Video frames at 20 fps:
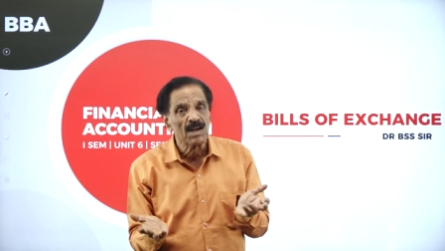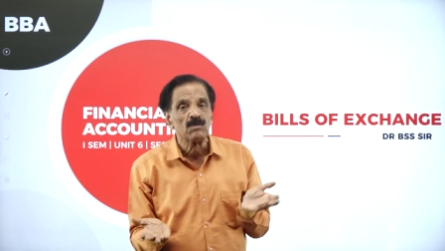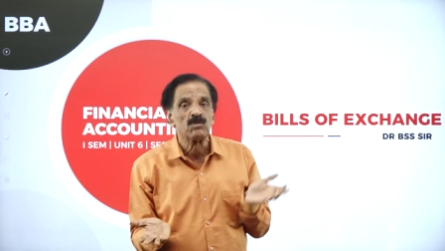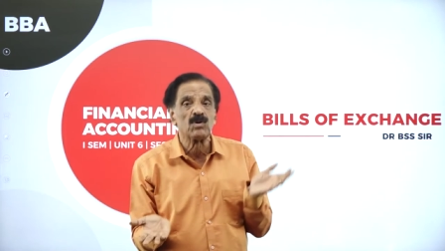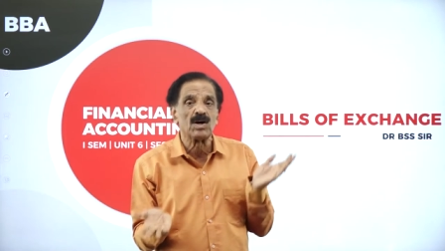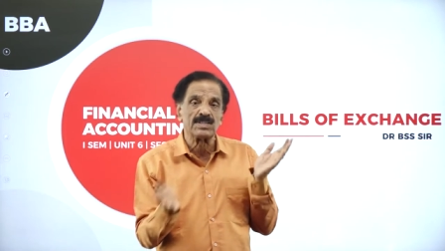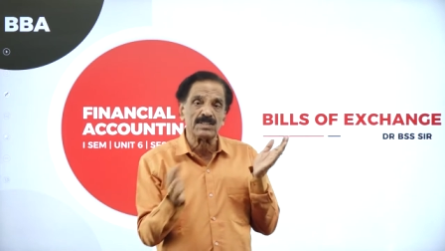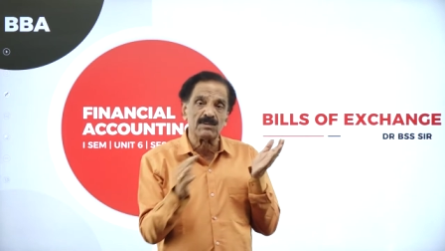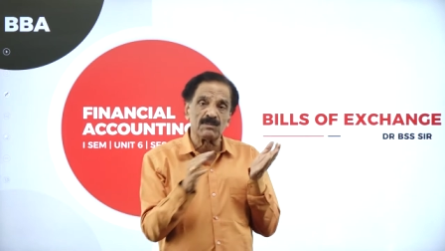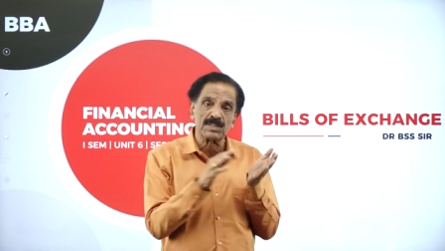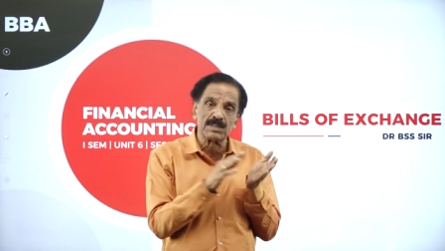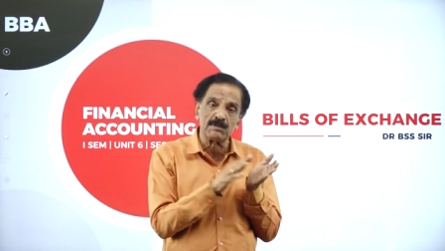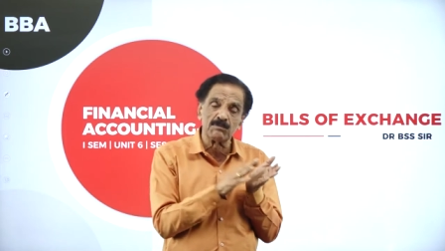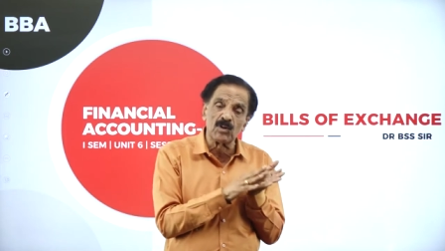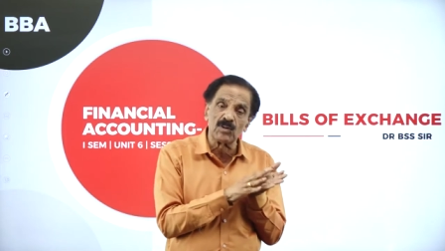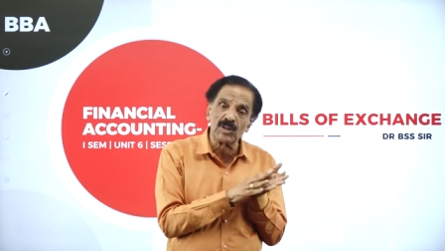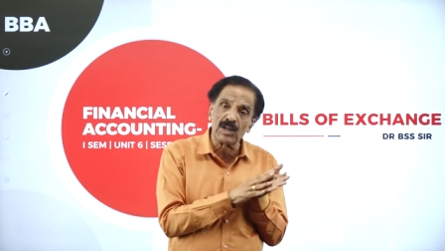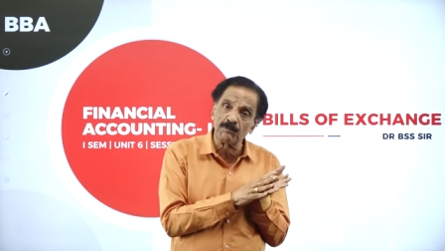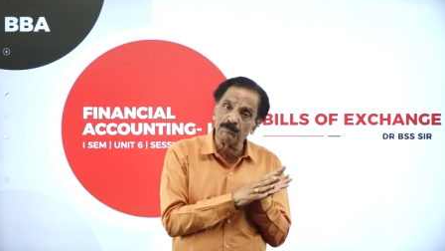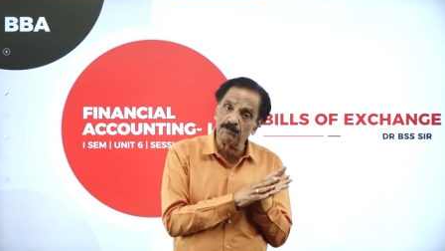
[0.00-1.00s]
whatever the
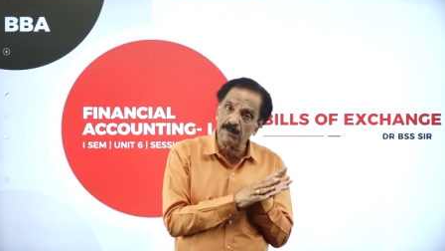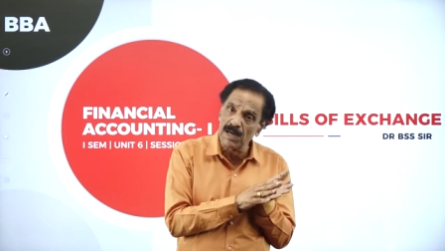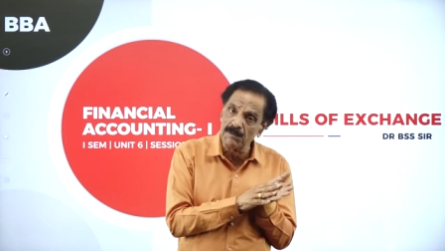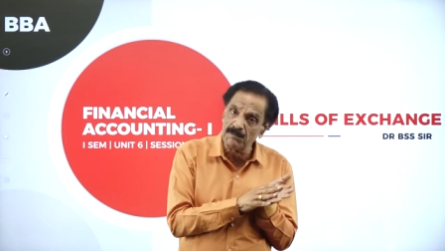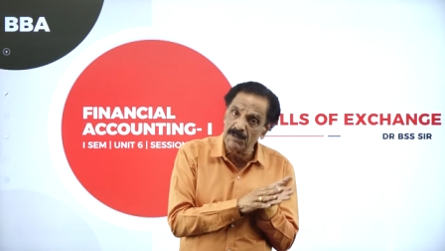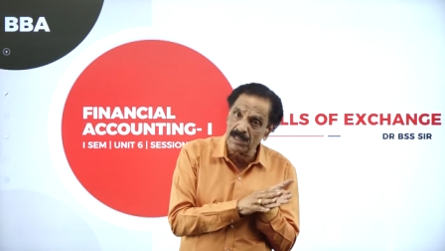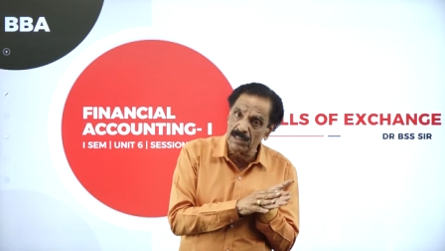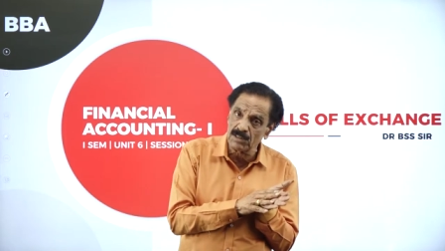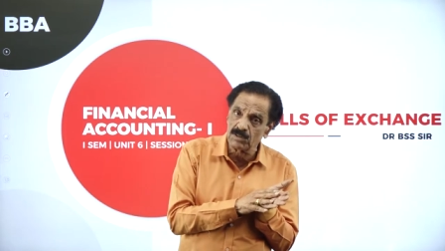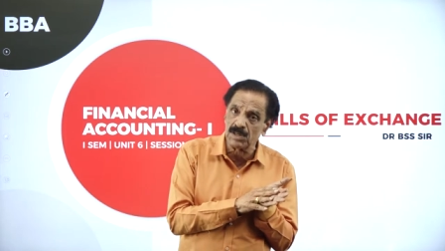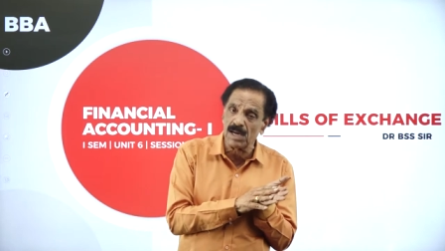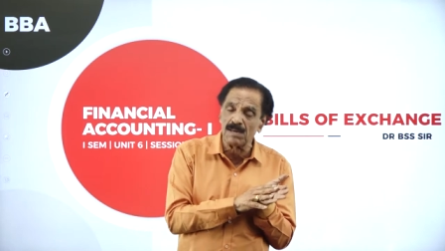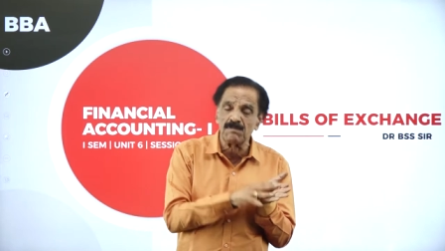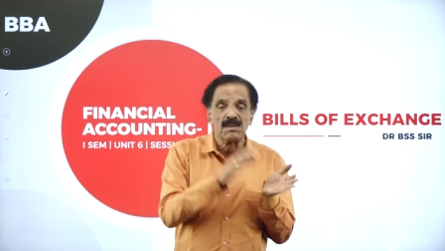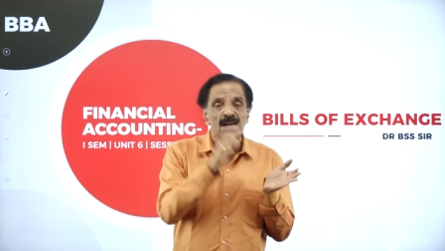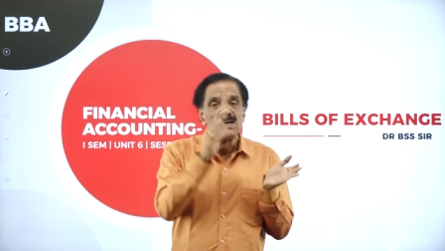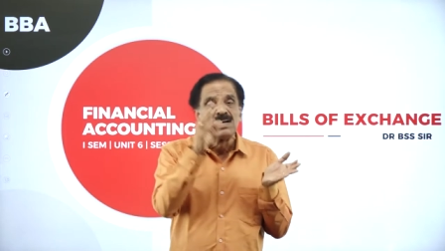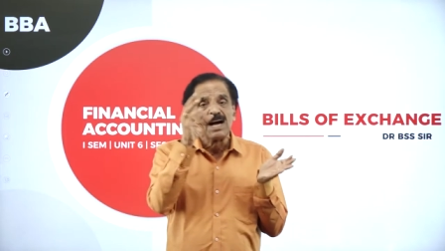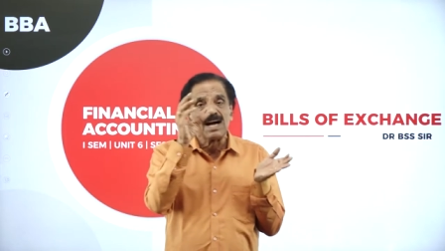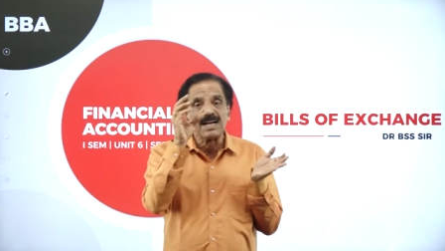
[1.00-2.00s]
mode of payment is then,
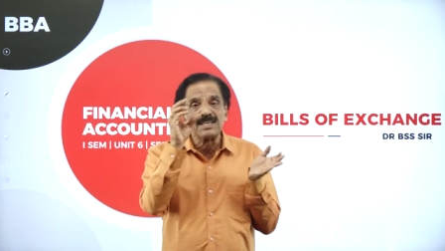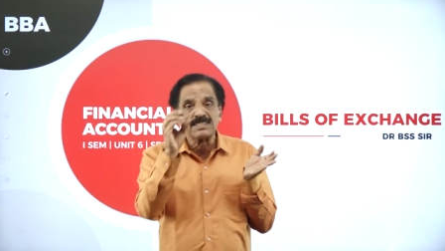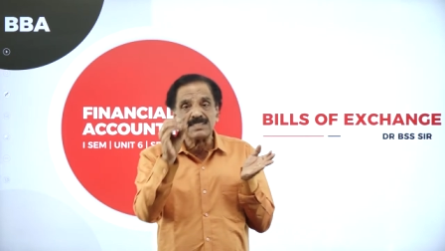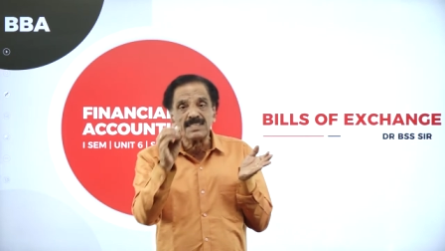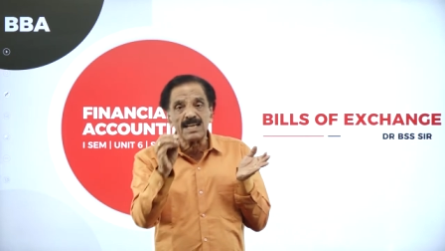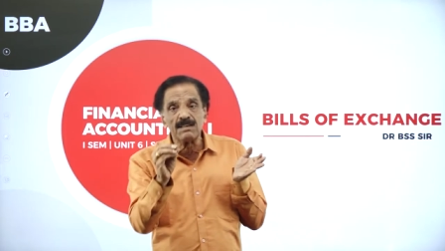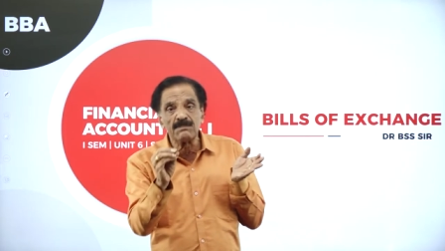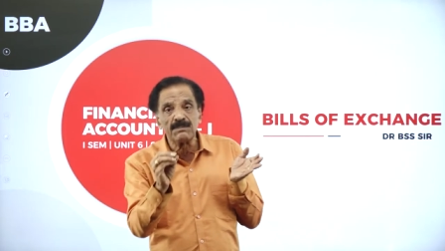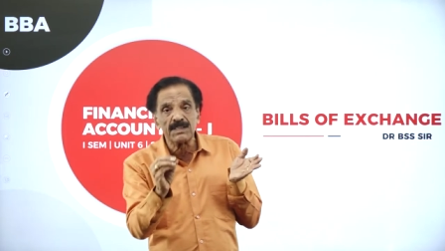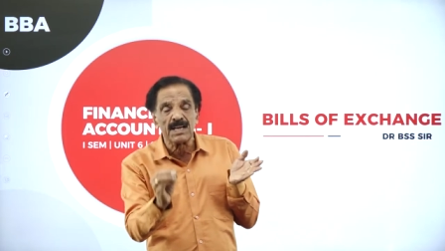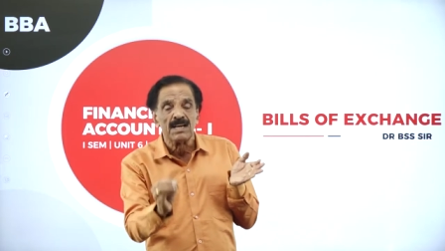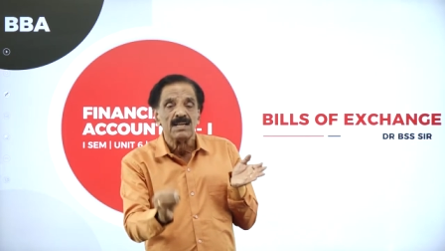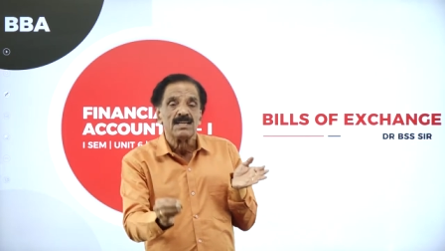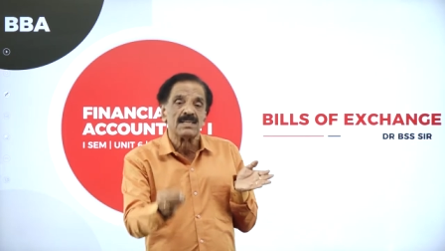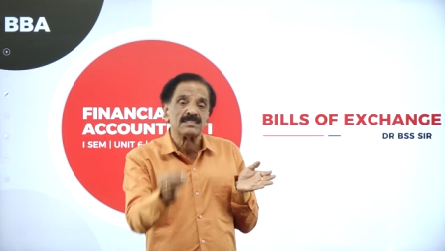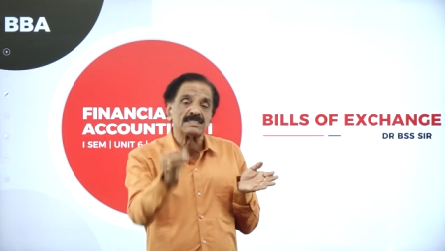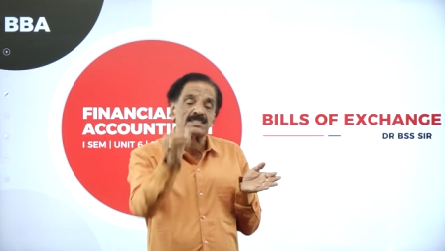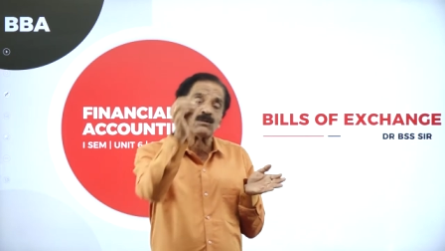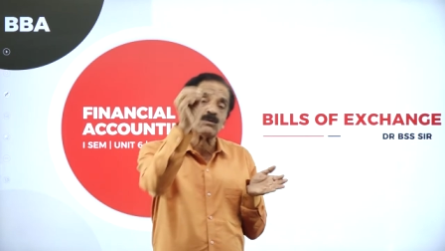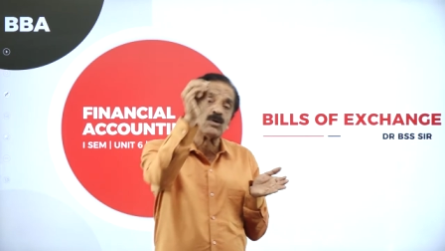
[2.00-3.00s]
and delivery, it's a